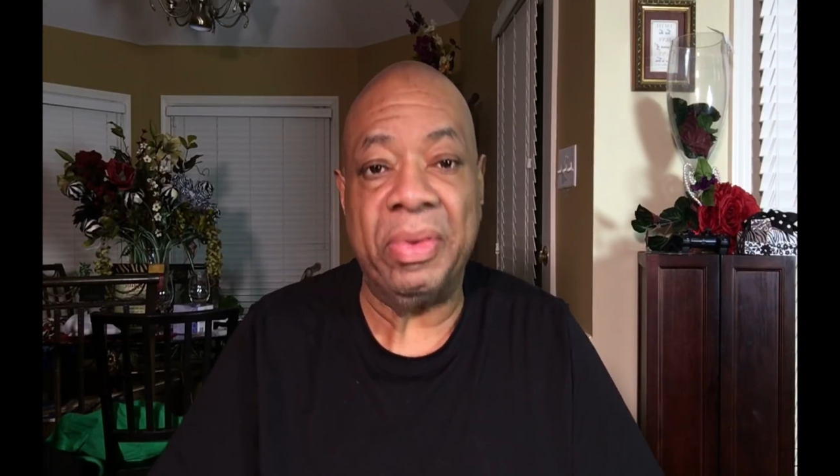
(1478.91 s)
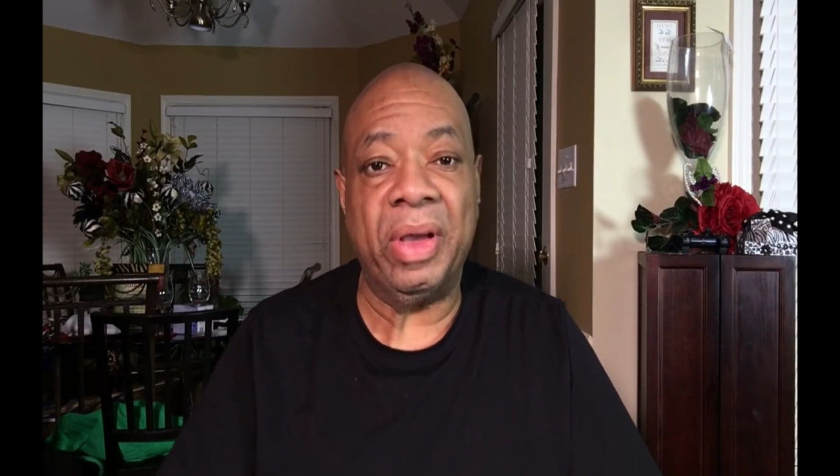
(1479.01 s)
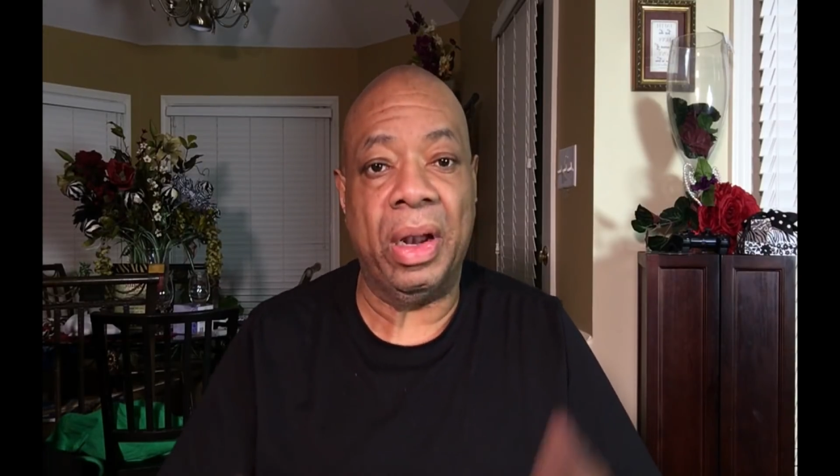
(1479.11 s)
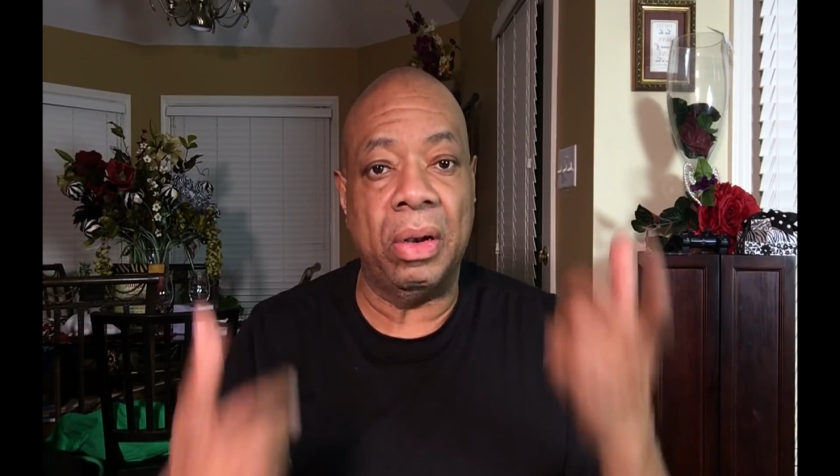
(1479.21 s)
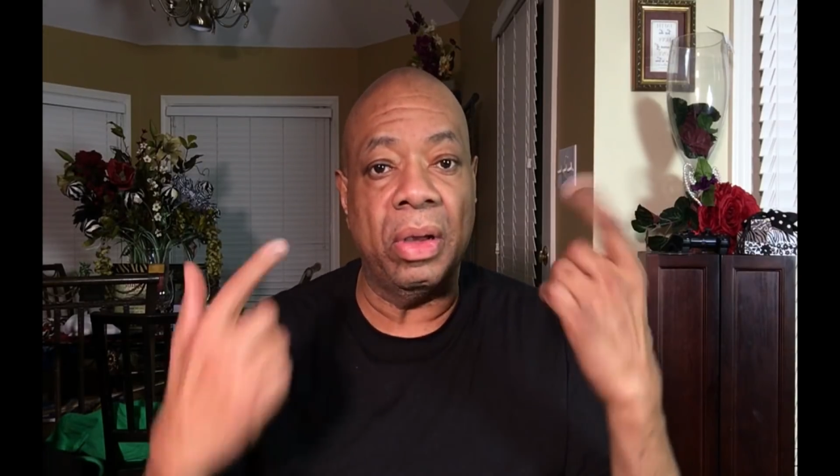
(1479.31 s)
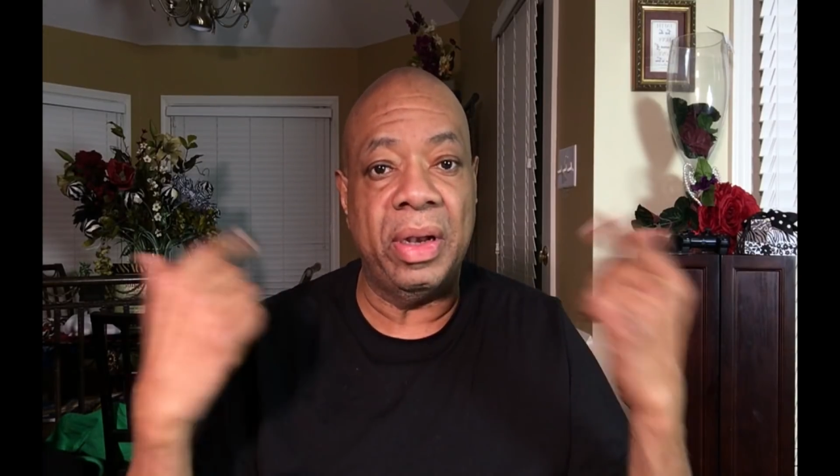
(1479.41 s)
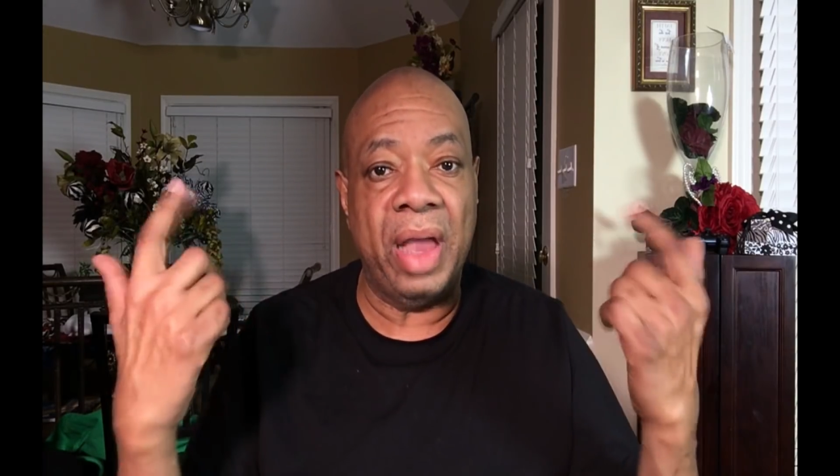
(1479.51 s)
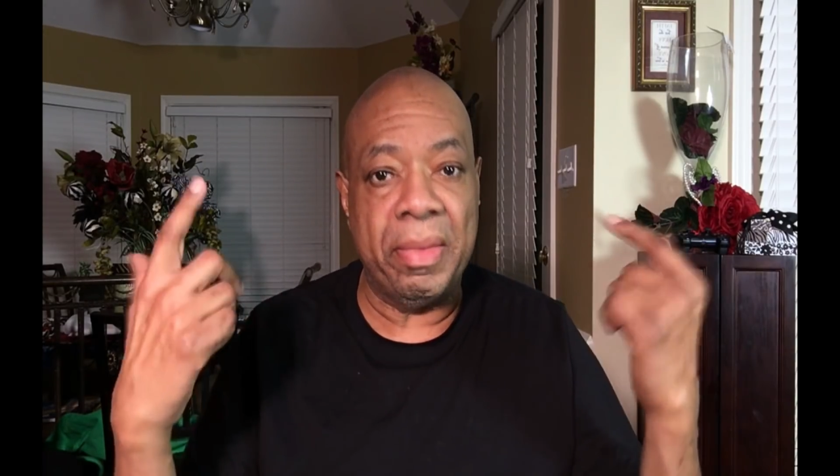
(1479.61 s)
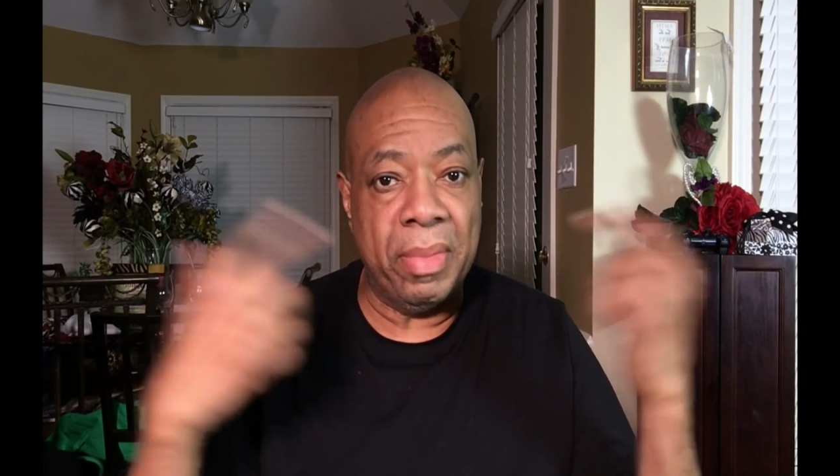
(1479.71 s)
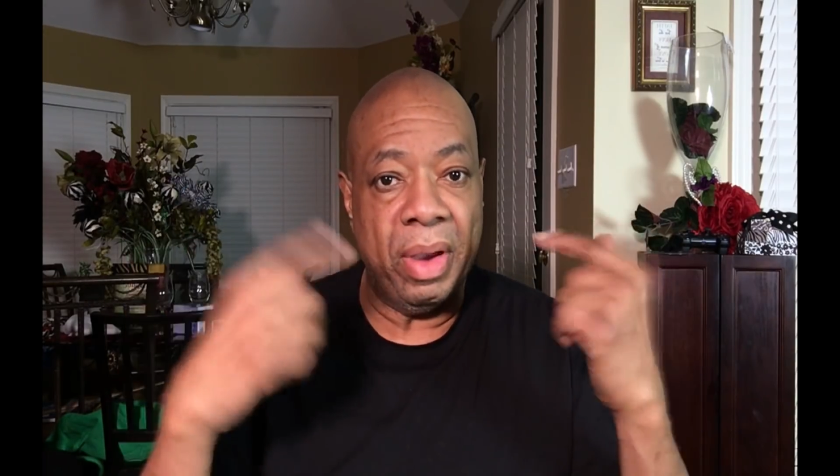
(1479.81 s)
And you got to look in
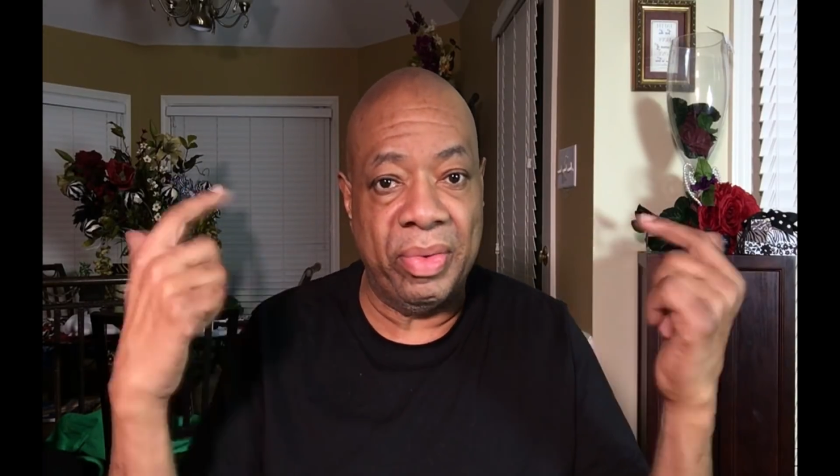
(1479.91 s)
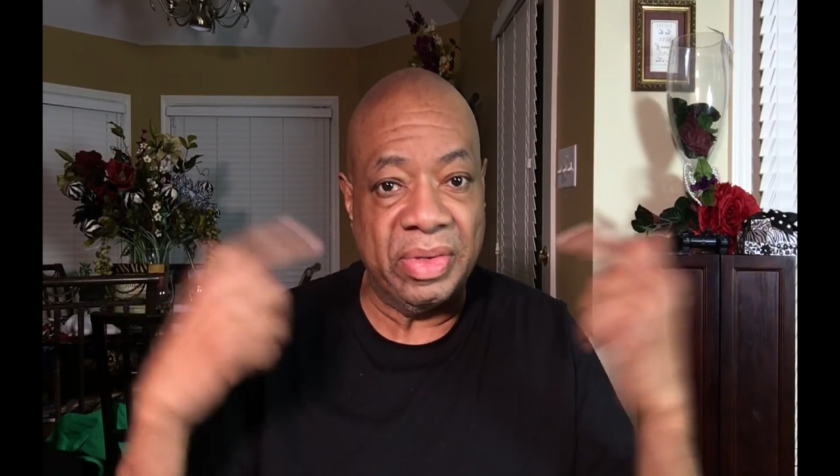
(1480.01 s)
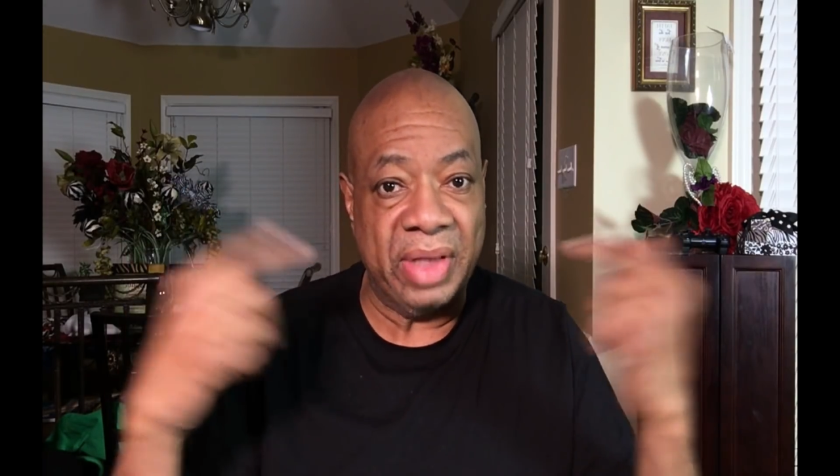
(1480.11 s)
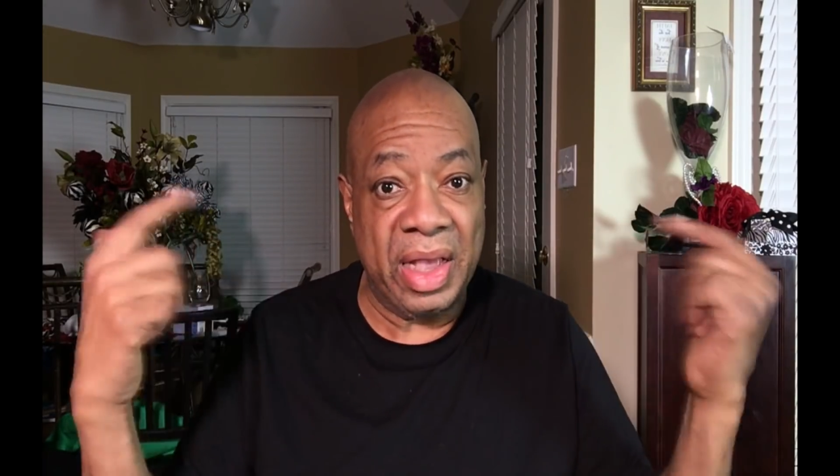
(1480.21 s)
that mirror and say,